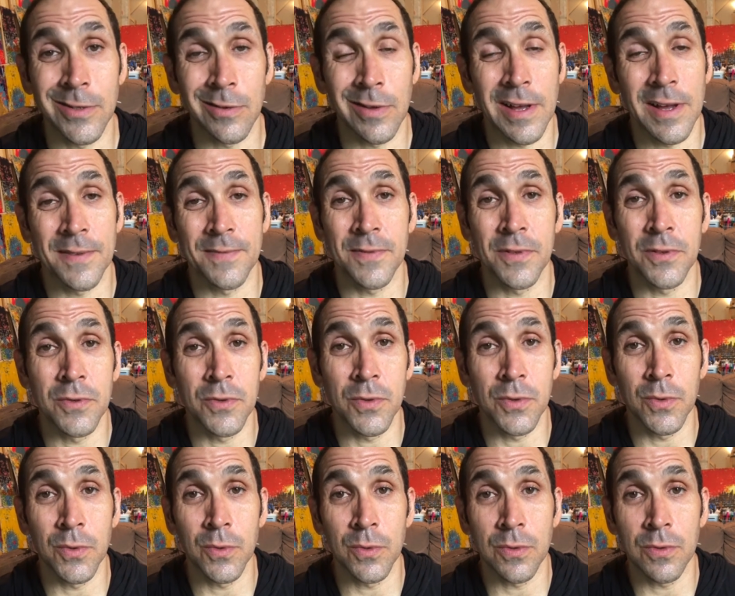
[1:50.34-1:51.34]
have to
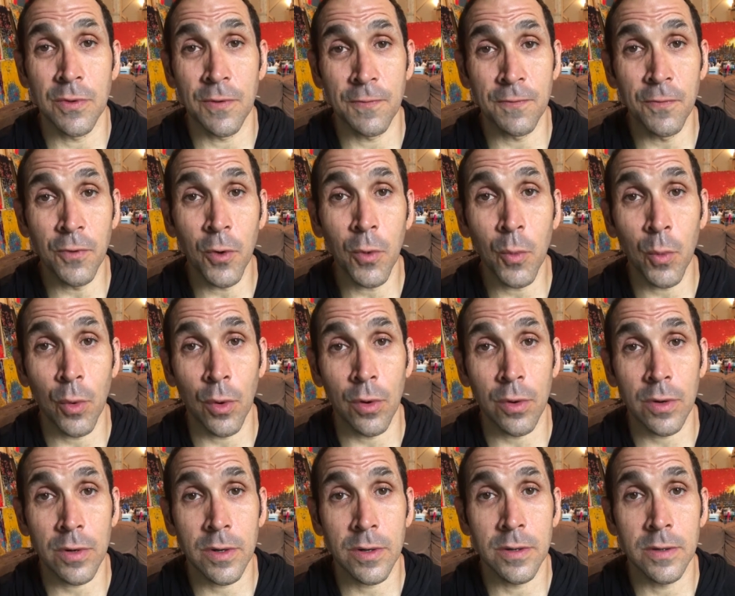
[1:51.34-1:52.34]
do the
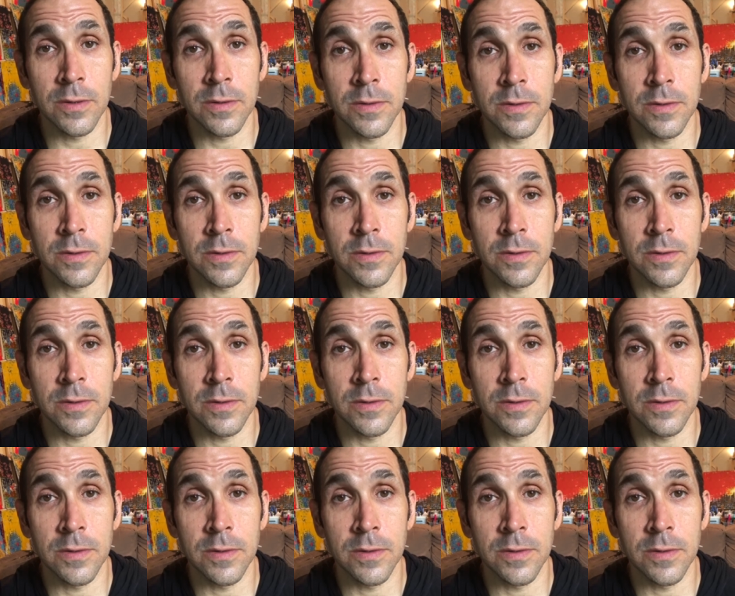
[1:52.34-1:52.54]
footwork